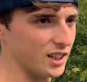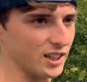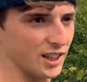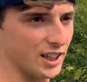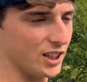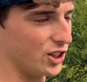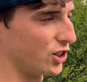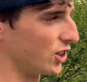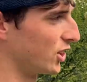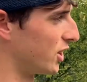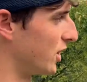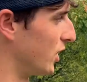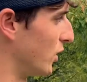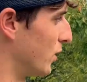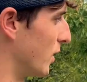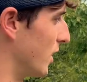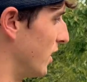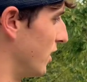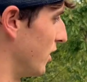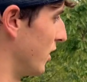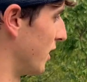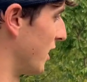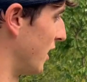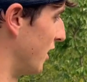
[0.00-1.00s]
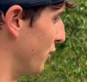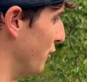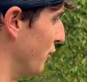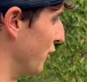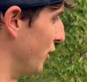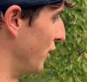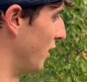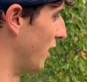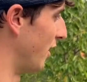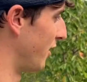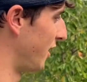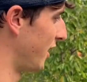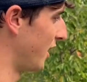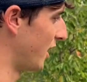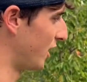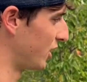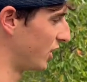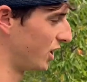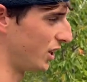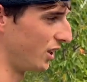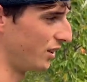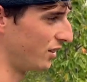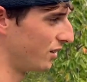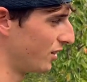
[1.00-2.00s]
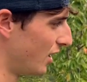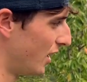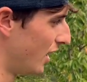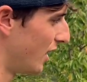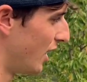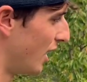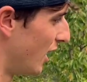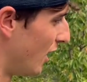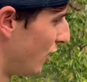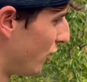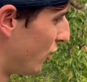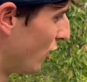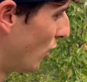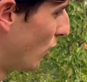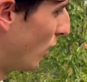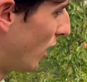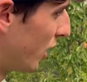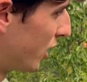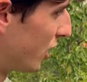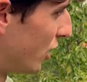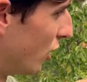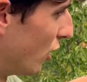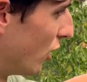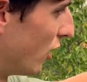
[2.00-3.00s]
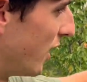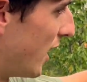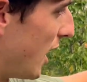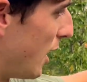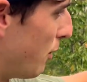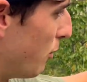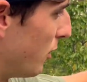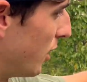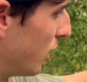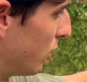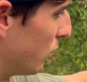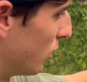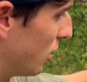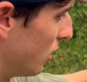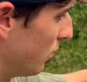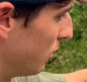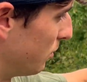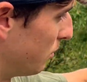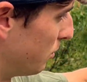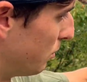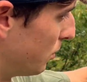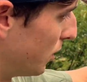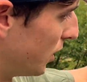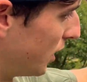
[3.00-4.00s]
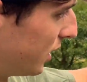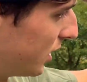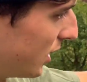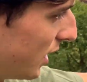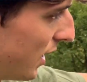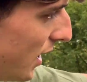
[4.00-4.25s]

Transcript: interesting kind of fruit. I don't actually know the name of this one, but it's